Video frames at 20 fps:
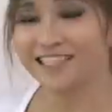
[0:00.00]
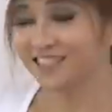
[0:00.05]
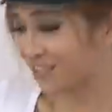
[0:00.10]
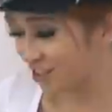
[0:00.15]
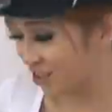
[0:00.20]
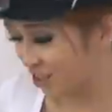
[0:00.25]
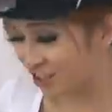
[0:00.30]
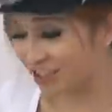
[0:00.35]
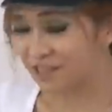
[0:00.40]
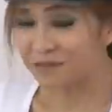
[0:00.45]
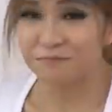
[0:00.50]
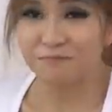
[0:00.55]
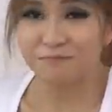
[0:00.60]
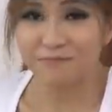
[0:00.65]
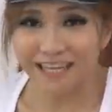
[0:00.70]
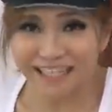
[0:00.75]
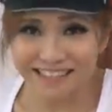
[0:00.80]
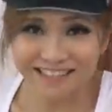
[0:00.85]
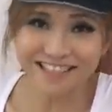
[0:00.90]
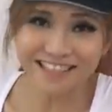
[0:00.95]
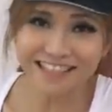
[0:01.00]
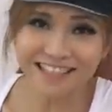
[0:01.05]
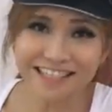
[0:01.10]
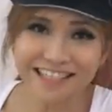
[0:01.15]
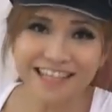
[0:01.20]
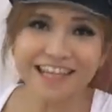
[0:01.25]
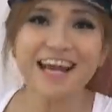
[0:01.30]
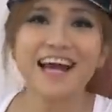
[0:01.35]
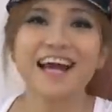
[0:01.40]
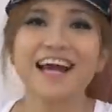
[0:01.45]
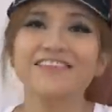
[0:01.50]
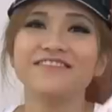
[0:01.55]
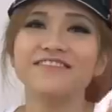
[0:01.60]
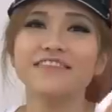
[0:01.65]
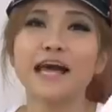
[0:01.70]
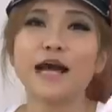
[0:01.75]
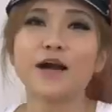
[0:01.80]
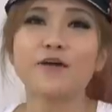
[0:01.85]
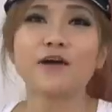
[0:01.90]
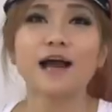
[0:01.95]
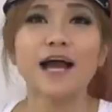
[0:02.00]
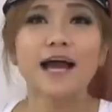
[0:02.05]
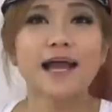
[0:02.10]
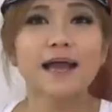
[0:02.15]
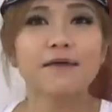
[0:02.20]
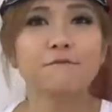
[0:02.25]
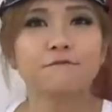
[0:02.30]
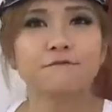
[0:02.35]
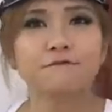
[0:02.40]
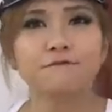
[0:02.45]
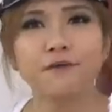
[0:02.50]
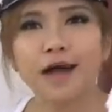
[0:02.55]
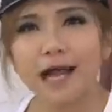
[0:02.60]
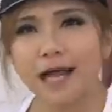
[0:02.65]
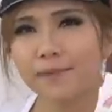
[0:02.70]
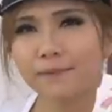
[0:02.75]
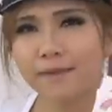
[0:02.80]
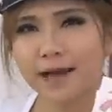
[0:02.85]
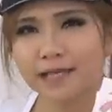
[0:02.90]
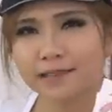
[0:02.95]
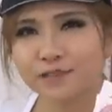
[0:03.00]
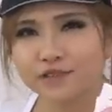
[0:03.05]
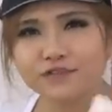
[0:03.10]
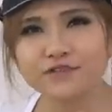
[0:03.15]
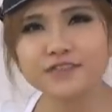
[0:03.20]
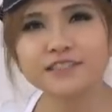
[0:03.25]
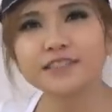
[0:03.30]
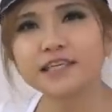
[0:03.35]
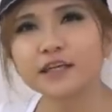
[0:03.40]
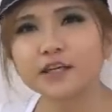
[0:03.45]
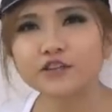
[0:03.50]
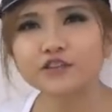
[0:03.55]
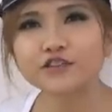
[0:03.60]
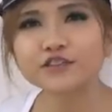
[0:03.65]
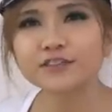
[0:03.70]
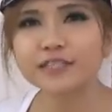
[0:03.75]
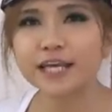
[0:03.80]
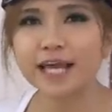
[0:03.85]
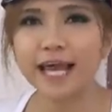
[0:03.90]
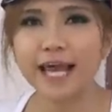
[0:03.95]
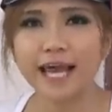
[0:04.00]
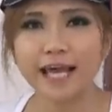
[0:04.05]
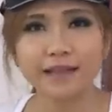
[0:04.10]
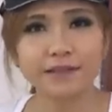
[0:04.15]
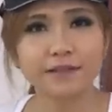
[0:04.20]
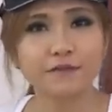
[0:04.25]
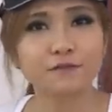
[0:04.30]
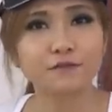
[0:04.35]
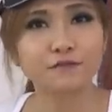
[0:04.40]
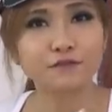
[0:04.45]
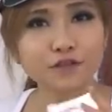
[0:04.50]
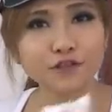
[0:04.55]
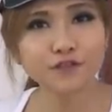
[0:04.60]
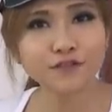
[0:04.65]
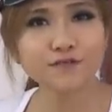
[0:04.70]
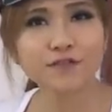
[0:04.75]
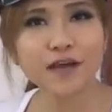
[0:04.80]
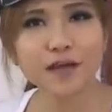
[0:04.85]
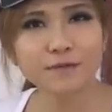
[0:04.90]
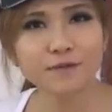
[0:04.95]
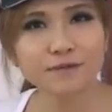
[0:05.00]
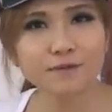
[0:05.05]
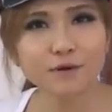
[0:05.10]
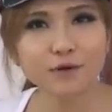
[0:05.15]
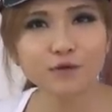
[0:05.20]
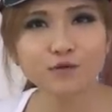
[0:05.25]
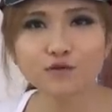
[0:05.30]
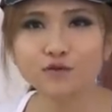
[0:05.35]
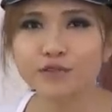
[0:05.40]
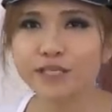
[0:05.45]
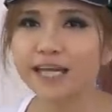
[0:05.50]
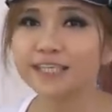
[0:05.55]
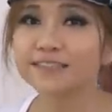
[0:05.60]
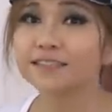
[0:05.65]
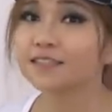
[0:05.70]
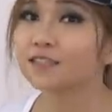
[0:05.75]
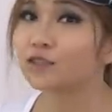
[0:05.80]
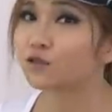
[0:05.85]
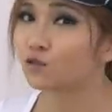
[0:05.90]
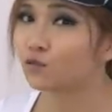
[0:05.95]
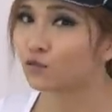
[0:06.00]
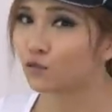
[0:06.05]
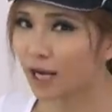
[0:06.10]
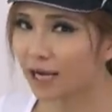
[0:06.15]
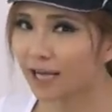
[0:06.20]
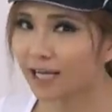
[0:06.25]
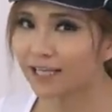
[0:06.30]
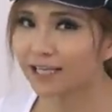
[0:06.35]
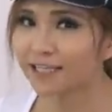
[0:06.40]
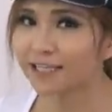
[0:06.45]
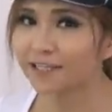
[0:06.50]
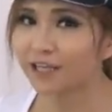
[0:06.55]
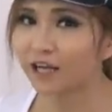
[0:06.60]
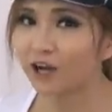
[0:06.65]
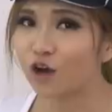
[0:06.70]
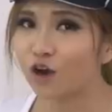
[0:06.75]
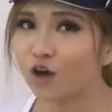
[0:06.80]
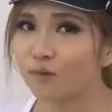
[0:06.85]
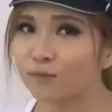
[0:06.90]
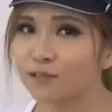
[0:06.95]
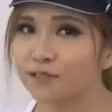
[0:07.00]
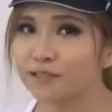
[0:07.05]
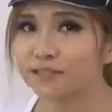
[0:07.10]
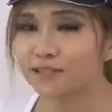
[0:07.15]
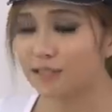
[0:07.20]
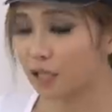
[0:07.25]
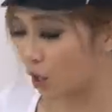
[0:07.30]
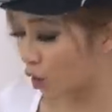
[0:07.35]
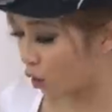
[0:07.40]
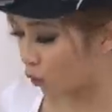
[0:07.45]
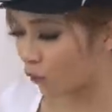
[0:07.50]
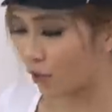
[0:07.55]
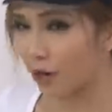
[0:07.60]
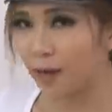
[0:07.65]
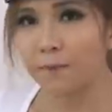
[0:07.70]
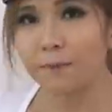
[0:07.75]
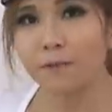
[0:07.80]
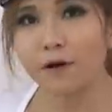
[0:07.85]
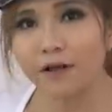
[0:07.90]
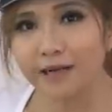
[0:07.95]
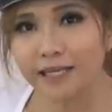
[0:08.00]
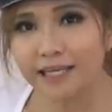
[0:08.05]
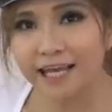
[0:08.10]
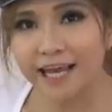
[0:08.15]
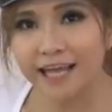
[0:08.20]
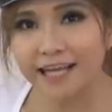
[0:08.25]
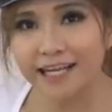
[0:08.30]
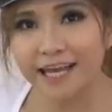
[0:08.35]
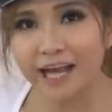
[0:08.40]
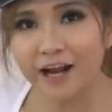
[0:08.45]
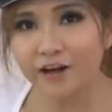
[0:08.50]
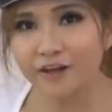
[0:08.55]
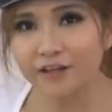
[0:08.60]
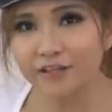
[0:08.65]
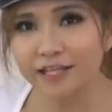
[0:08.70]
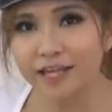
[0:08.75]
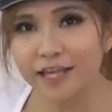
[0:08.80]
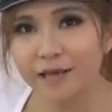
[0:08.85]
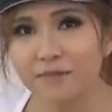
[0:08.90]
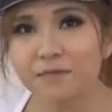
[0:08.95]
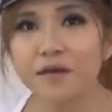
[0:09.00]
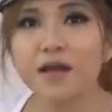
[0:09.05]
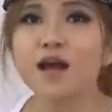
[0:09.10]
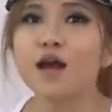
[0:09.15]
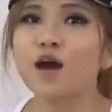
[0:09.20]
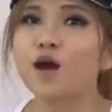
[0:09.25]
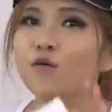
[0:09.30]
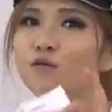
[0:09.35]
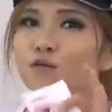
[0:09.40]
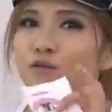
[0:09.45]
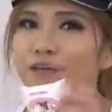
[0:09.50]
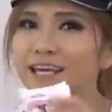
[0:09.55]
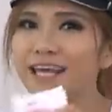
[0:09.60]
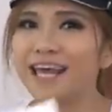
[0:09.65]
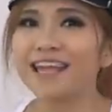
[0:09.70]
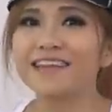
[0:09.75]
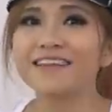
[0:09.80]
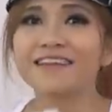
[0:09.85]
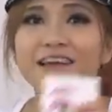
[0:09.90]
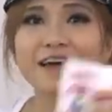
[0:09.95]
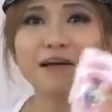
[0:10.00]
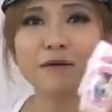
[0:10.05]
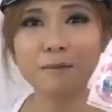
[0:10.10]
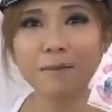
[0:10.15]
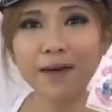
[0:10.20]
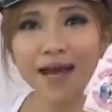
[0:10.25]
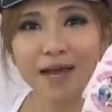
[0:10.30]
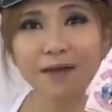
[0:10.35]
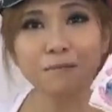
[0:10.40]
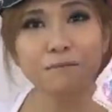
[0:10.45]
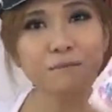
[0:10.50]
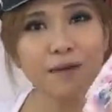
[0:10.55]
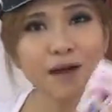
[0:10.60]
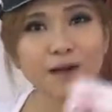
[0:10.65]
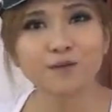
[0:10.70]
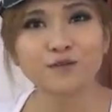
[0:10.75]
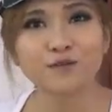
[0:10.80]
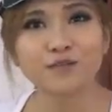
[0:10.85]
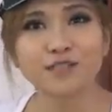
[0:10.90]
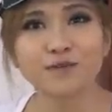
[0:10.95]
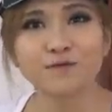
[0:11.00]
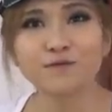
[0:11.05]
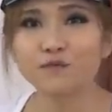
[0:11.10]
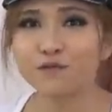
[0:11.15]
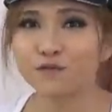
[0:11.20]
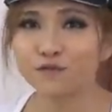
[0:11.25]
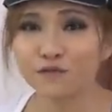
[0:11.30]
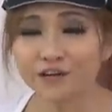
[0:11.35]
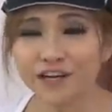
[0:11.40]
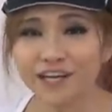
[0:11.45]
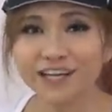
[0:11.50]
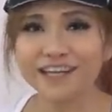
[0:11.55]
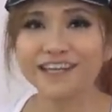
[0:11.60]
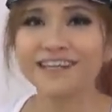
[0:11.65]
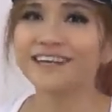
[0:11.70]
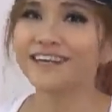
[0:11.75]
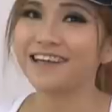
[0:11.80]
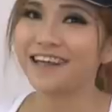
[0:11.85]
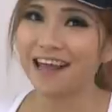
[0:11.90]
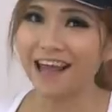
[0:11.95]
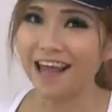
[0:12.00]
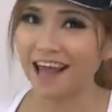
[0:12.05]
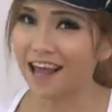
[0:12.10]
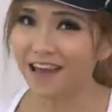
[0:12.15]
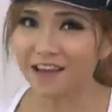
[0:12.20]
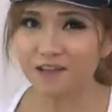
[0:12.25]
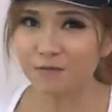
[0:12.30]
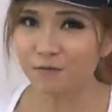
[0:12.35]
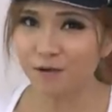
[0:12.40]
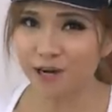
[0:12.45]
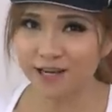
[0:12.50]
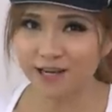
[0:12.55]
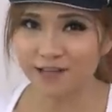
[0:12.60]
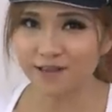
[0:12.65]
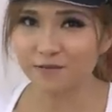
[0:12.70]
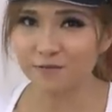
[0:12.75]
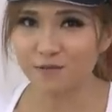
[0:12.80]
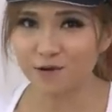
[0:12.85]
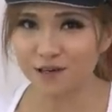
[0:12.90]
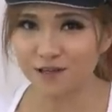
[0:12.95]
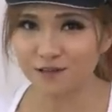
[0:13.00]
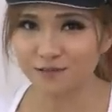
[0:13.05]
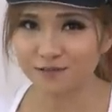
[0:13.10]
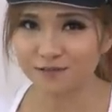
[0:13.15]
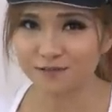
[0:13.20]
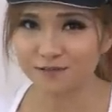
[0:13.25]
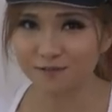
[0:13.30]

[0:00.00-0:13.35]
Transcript: Isn't she amazing? Now I have 5 packs of stickers, and the first 5 people to guess correctly in the comments where Pollyanne got her name will get a pack mailed to them for free anywhere in the world.